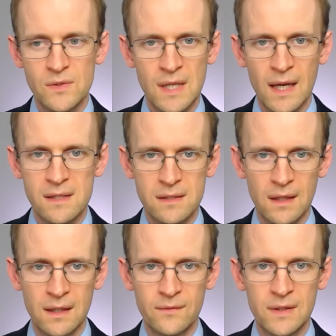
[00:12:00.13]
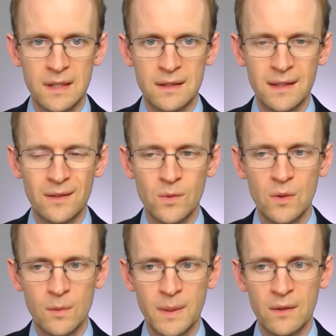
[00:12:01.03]
shares and everything, then they will
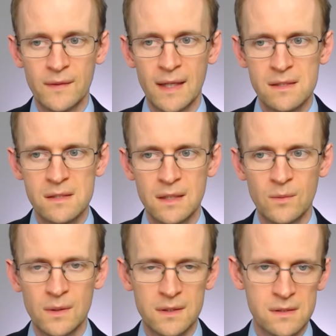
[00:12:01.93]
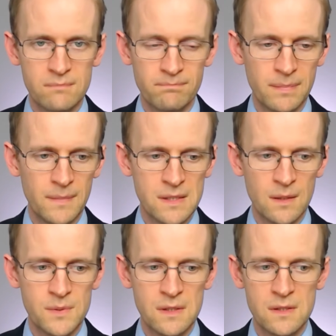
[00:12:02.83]
look beyond that to see what the
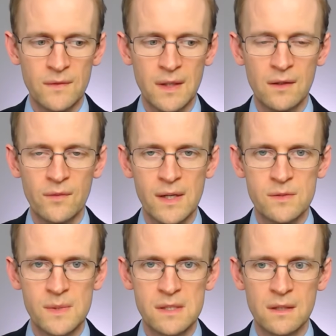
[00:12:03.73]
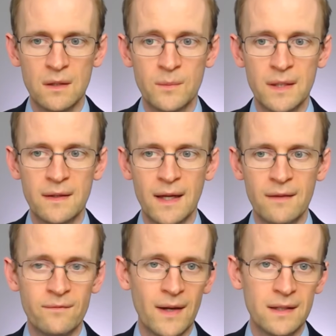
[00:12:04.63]
substance of the arrangements are, and whether that
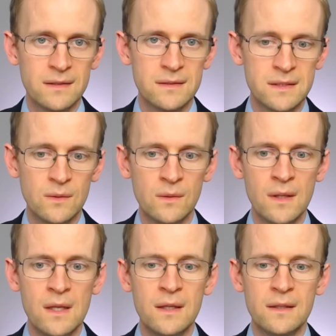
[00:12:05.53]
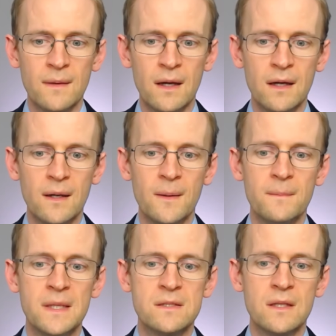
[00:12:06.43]
in fact still
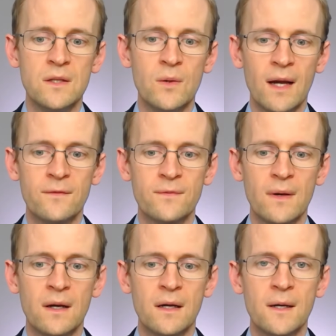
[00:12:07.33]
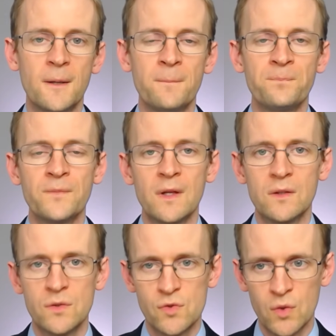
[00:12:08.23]
means that you have
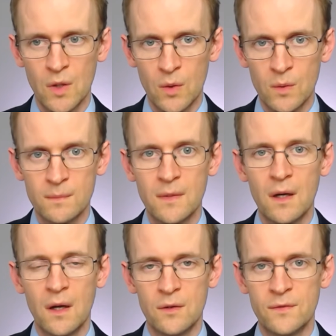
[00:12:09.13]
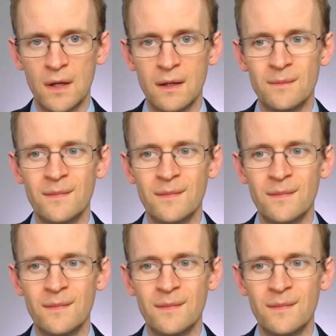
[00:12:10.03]
control over